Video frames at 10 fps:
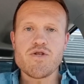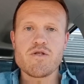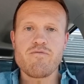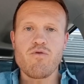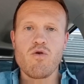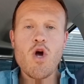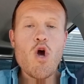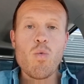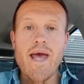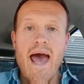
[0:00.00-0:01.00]
for.
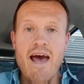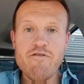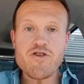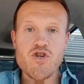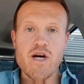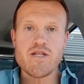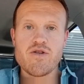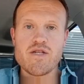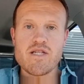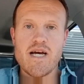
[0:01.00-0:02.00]
We have tried to
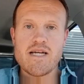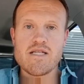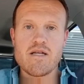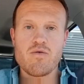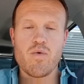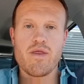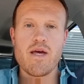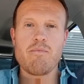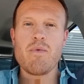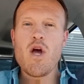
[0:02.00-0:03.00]
discuss it with
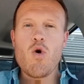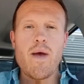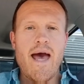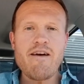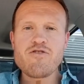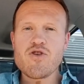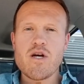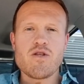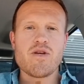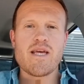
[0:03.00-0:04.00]
them. We have
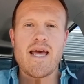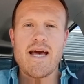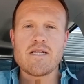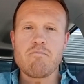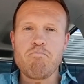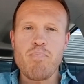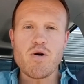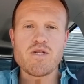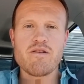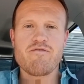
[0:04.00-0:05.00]
tried to engage in
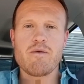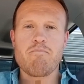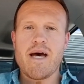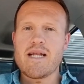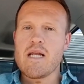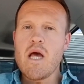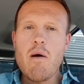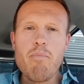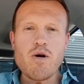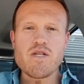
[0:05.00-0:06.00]
positive debate,
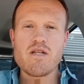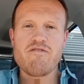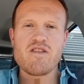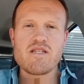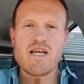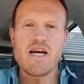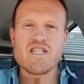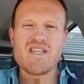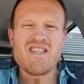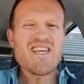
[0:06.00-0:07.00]
positive
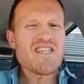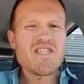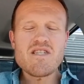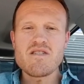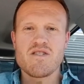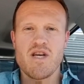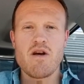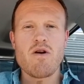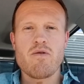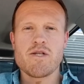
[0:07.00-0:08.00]
discussion. There's just
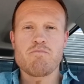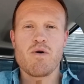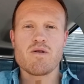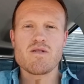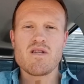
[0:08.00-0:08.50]
zero response.